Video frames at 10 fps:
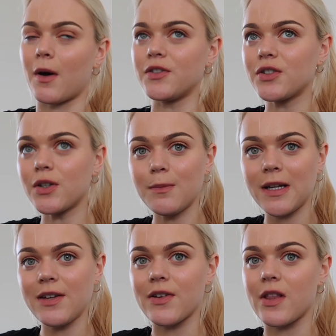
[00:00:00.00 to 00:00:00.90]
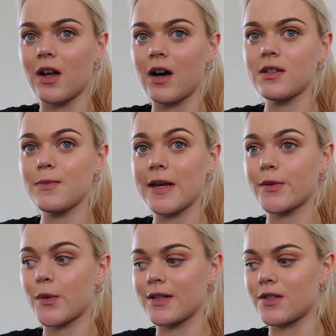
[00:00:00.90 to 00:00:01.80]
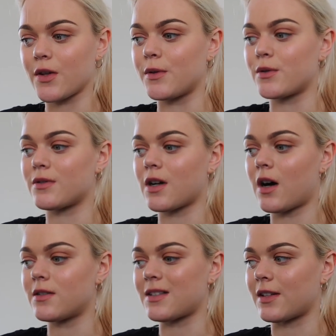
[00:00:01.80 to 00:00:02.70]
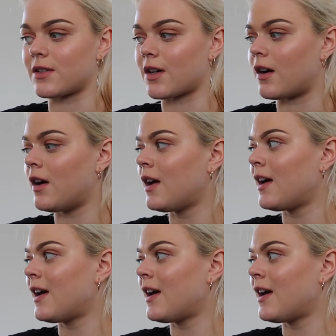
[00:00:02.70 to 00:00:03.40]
But I just couldn't believe it. The last place we went to, which was the garden centre,